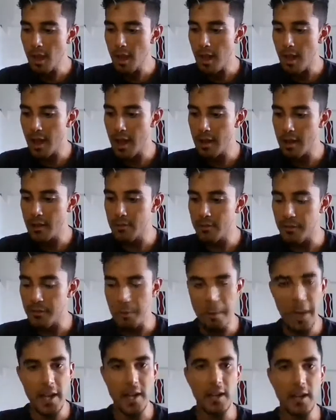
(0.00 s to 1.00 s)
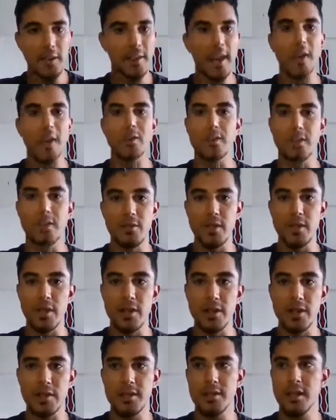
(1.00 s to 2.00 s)
for many thousands of
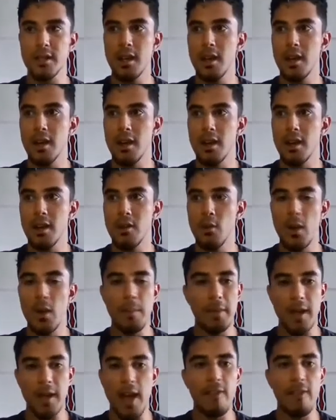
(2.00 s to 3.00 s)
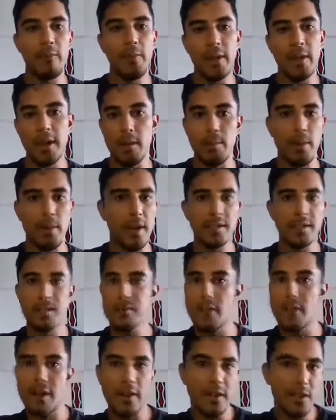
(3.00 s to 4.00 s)
years, women have been oppressed
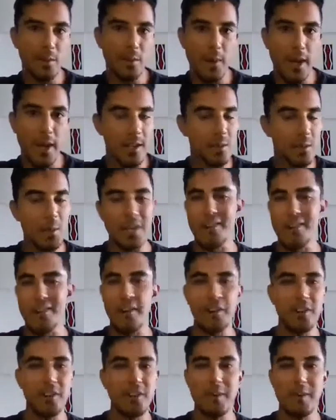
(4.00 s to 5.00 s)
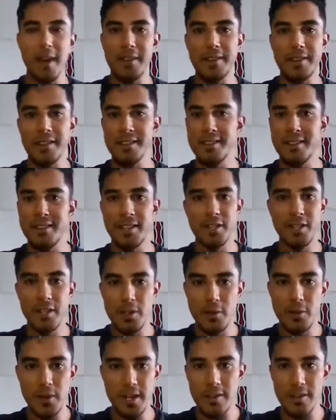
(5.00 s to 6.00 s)
in various ways. We can argue about the
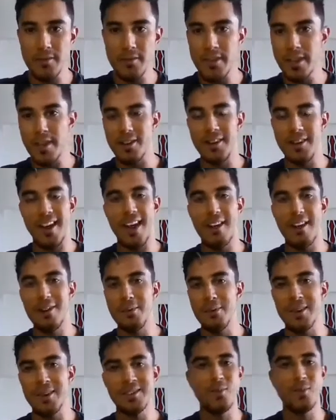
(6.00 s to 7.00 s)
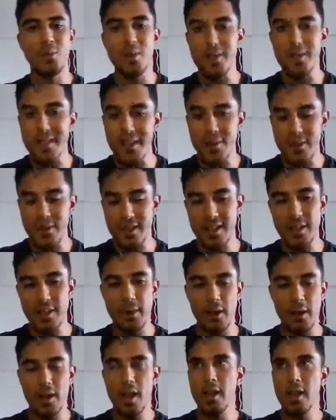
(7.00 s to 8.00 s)
degree of it or how oppressed were they really,
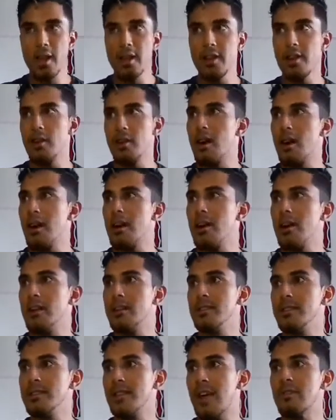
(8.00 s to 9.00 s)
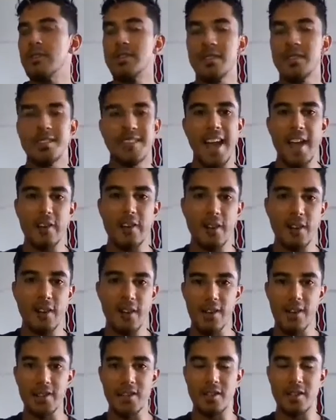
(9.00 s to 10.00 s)
but ever since
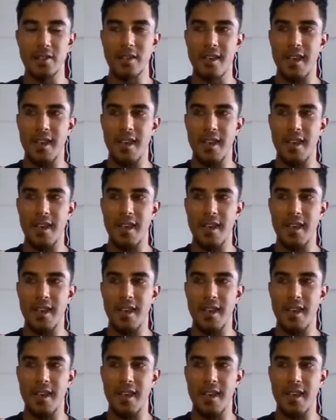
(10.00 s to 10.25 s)
agriculture,